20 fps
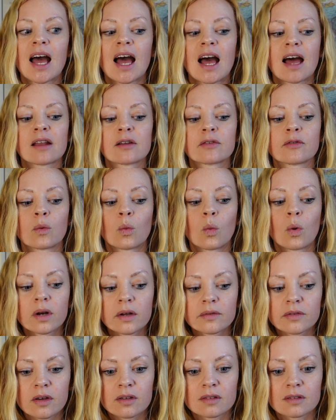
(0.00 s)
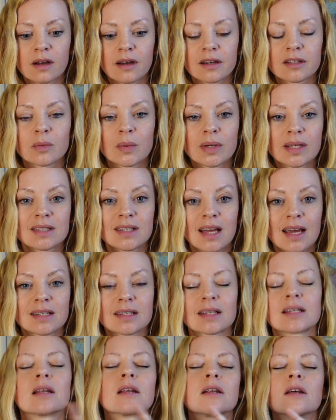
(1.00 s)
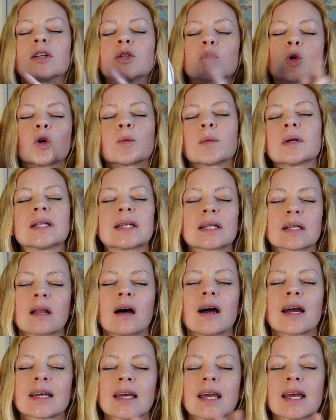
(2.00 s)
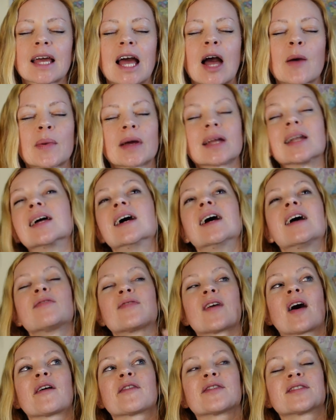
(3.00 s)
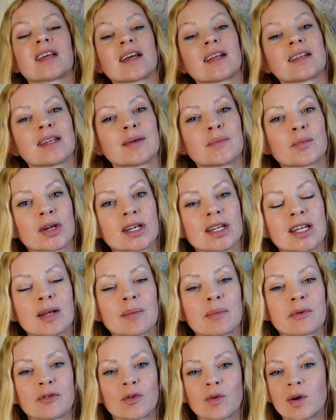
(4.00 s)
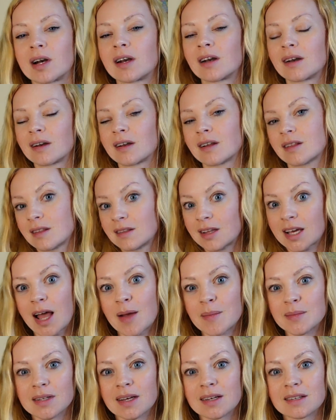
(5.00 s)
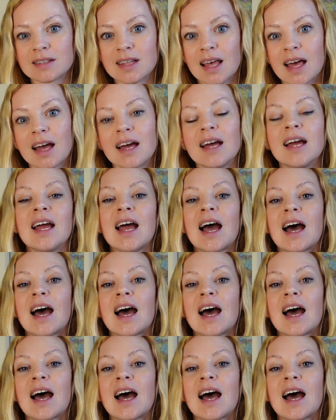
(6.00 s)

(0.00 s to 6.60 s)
And for 1 of those nights, we stayed in an adorable little hiking cabin that I've stayed in Brittany before, and the campsite's there.